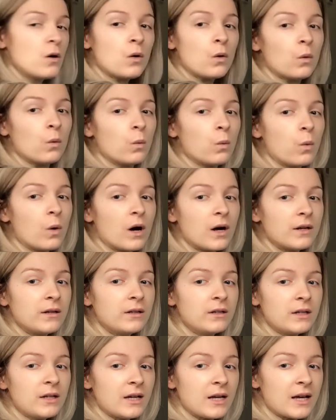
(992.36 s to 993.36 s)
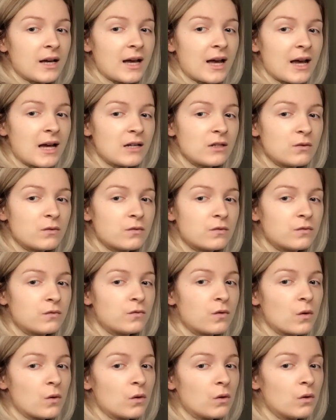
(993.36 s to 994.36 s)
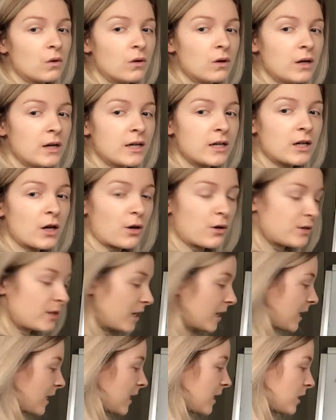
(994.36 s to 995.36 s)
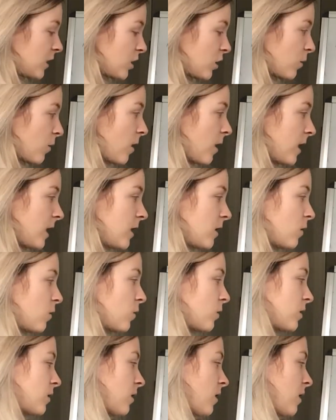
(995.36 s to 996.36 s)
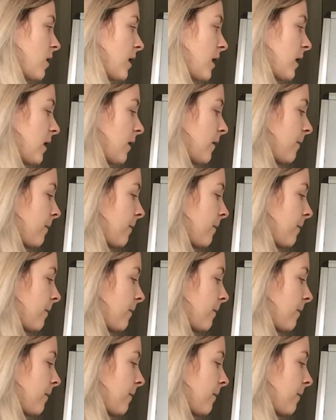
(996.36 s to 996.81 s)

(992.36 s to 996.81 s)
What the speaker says: 1 add 4 goes into our equal sign.